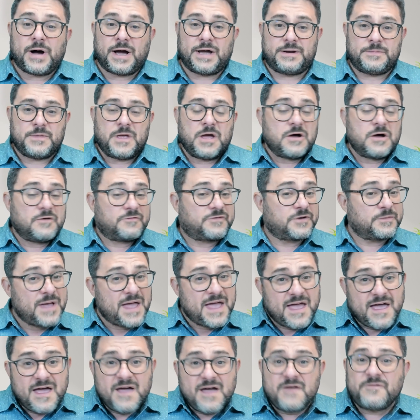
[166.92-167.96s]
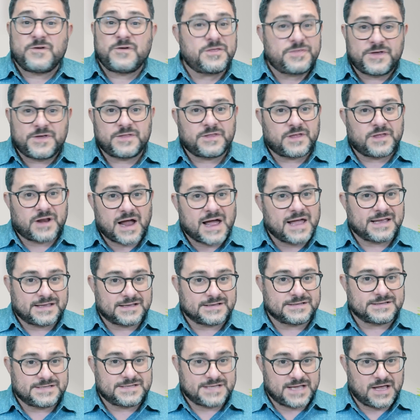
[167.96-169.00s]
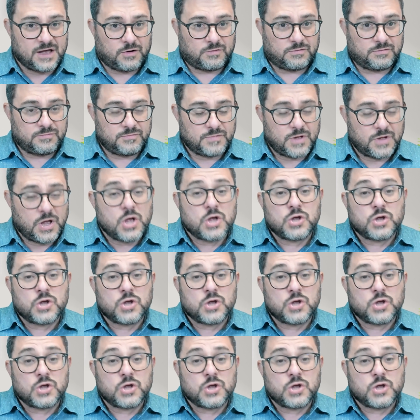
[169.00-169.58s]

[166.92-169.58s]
But from everything that I can tell,